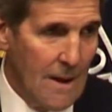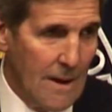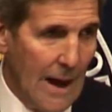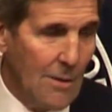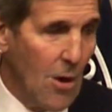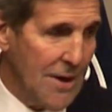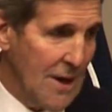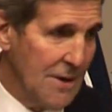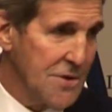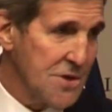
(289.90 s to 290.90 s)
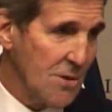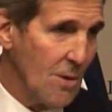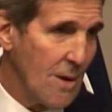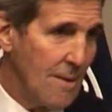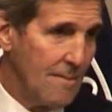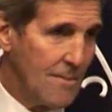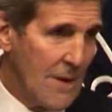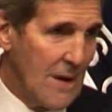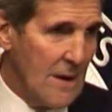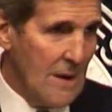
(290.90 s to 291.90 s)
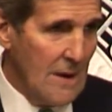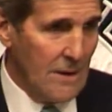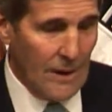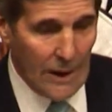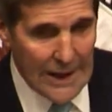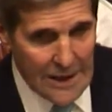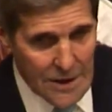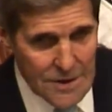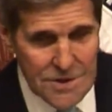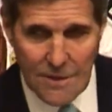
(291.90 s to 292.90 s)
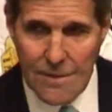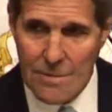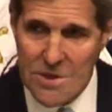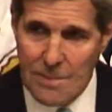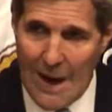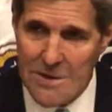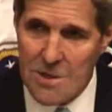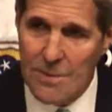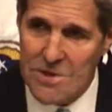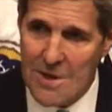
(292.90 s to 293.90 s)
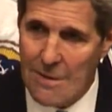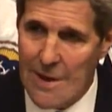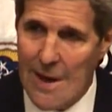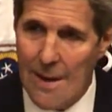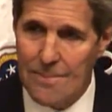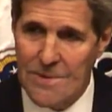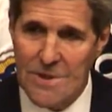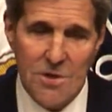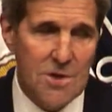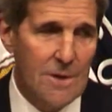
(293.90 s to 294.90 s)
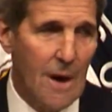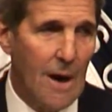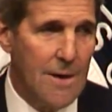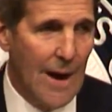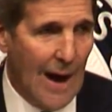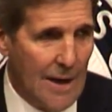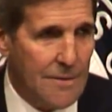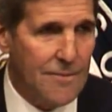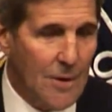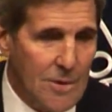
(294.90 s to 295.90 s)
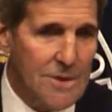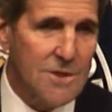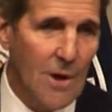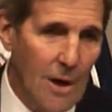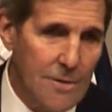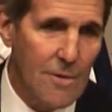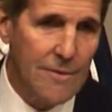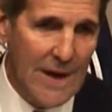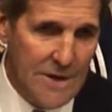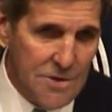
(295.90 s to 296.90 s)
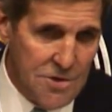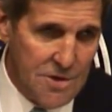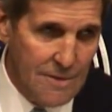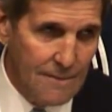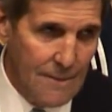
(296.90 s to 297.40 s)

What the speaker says: Now, I want to underscore, the leaders of the responsible Syrian opposition are not focused on revenge.